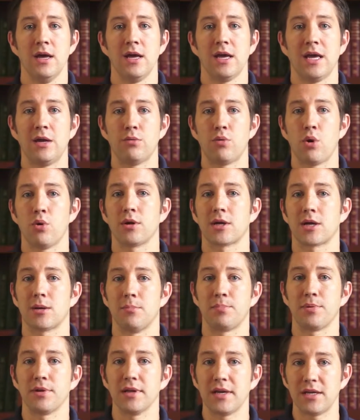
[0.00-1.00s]
He wrote a
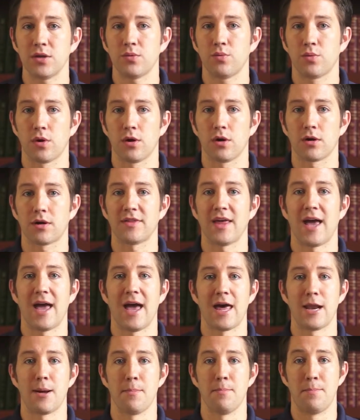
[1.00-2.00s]
completed work that
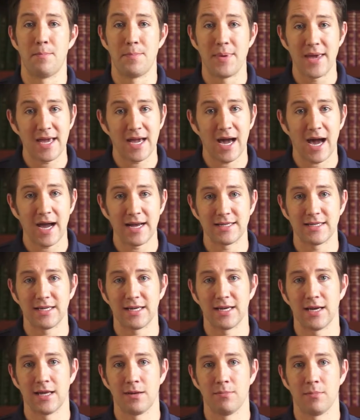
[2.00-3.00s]
had a big
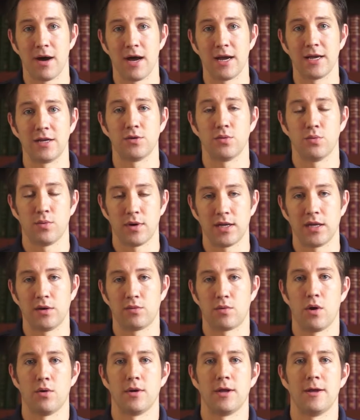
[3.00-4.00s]
idea in mind when he
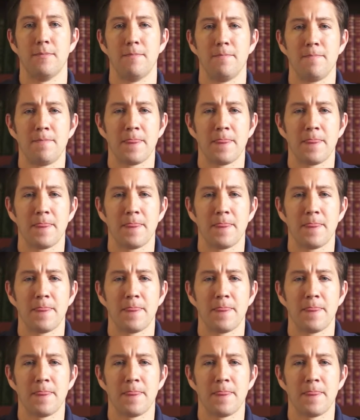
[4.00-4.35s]
wrote it.